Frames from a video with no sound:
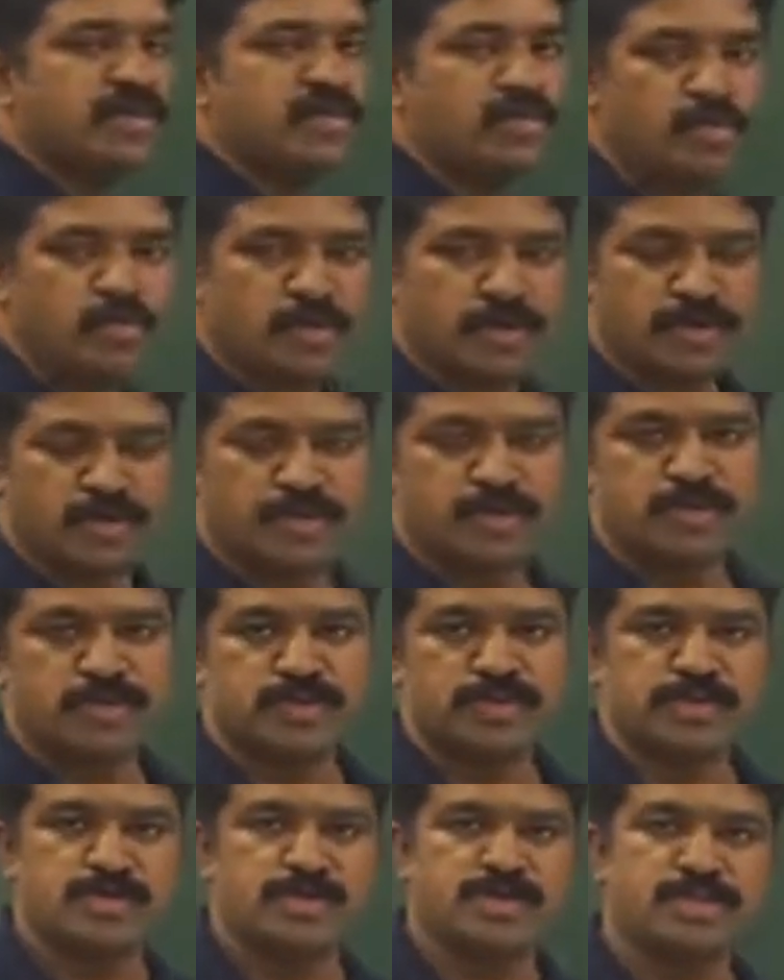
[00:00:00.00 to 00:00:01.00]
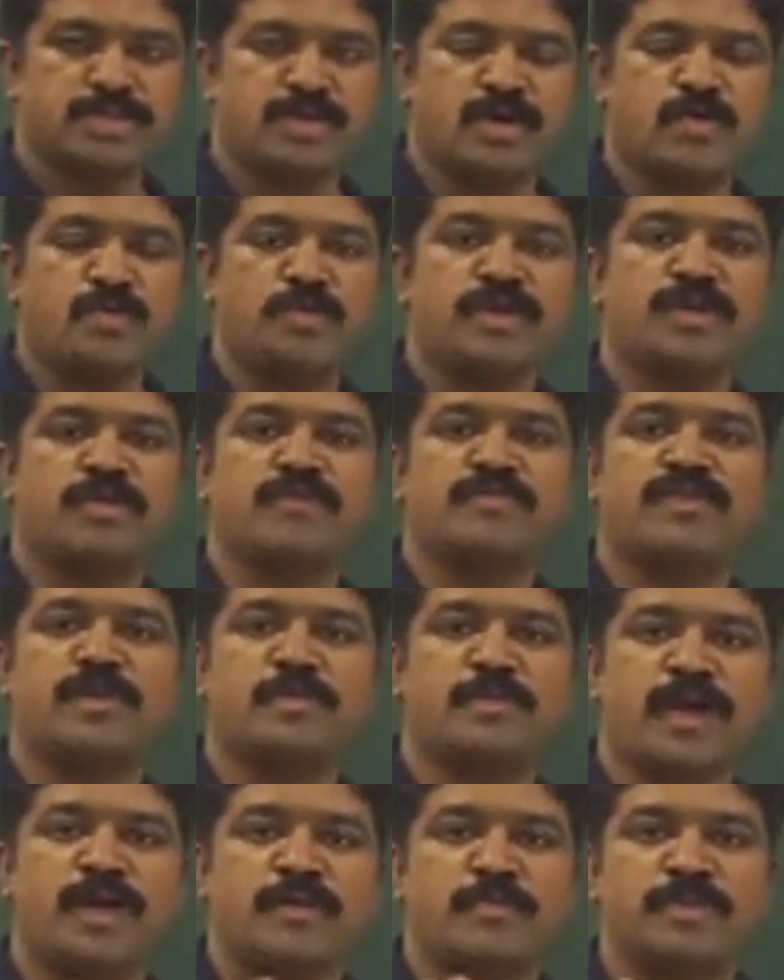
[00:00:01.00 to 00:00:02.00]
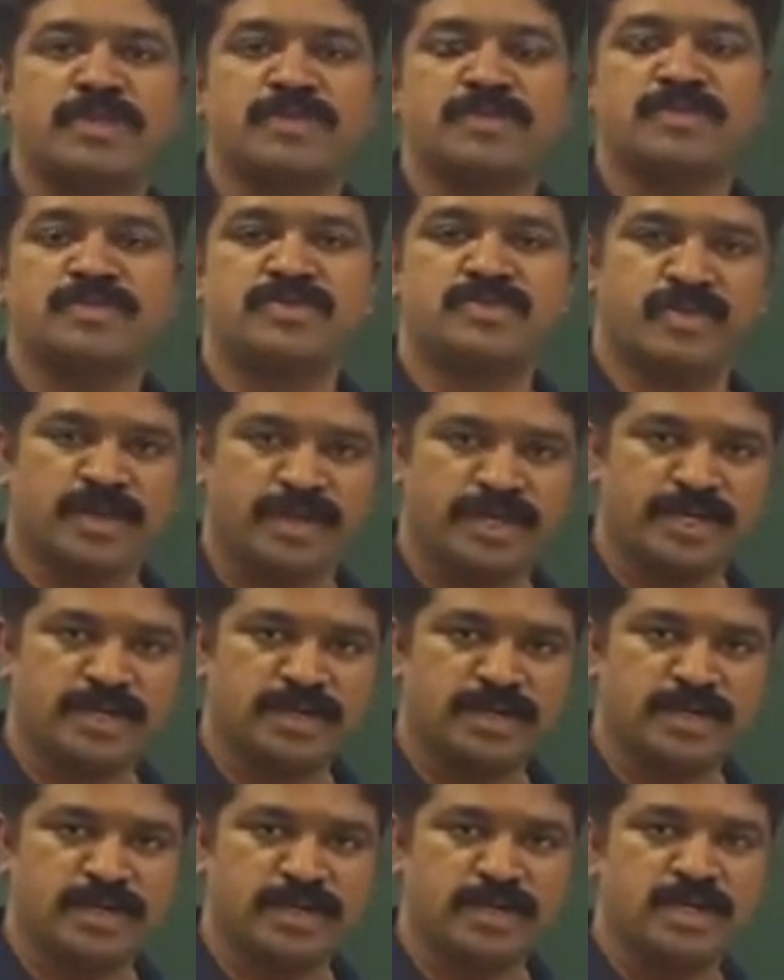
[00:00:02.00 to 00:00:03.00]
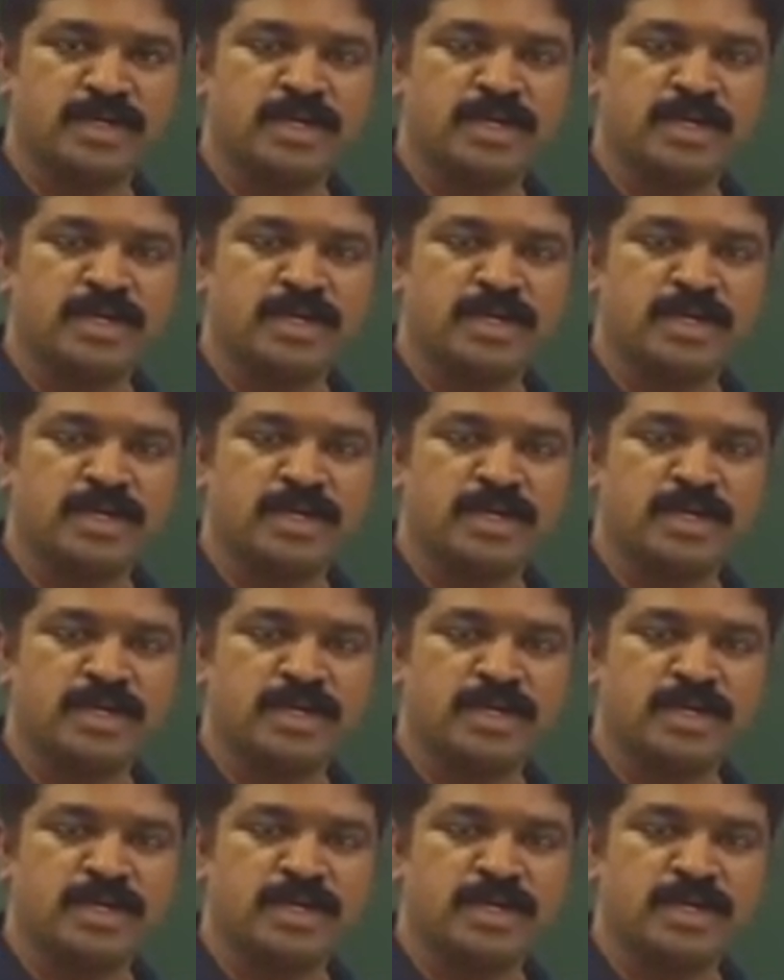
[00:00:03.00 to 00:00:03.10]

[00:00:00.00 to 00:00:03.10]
human resources, how many of them have been trained,